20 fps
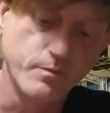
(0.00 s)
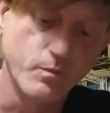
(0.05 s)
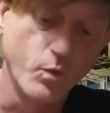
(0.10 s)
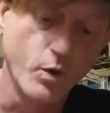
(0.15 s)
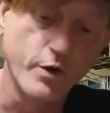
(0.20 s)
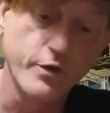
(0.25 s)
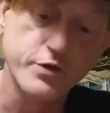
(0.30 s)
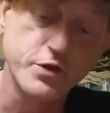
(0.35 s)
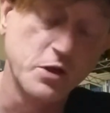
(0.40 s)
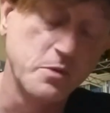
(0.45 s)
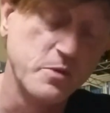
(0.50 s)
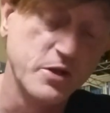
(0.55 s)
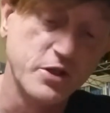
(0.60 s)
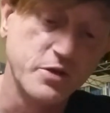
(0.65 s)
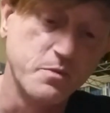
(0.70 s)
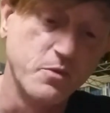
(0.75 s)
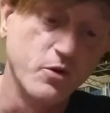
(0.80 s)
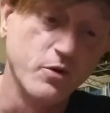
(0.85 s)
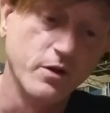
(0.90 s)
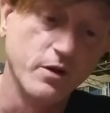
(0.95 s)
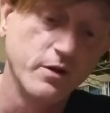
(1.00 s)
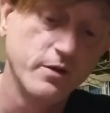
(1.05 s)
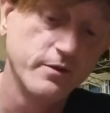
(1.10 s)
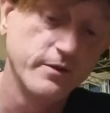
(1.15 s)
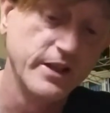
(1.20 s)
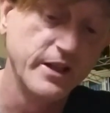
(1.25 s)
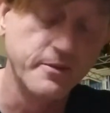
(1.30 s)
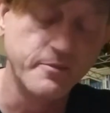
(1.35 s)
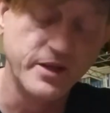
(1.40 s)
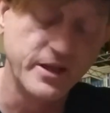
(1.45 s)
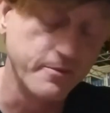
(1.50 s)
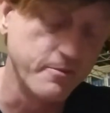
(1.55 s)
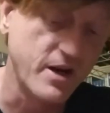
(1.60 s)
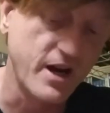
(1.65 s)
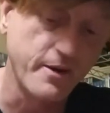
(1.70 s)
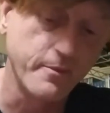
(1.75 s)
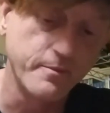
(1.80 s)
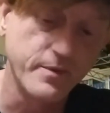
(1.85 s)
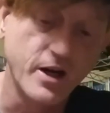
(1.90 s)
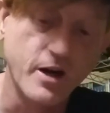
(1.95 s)
worth so much more in, in
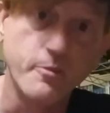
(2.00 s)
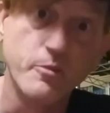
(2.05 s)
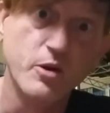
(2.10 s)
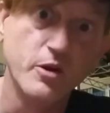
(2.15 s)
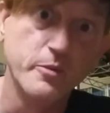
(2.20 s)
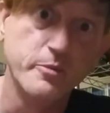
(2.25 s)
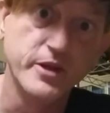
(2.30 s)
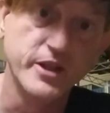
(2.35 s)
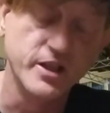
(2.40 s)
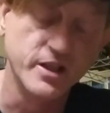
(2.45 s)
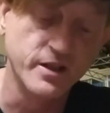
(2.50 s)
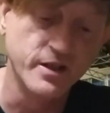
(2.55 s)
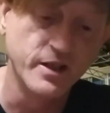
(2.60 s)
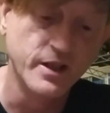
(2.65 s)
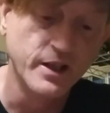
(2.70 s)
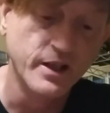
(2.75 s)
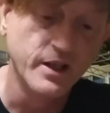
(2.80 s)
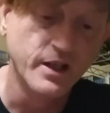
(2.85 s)
my humble opinion.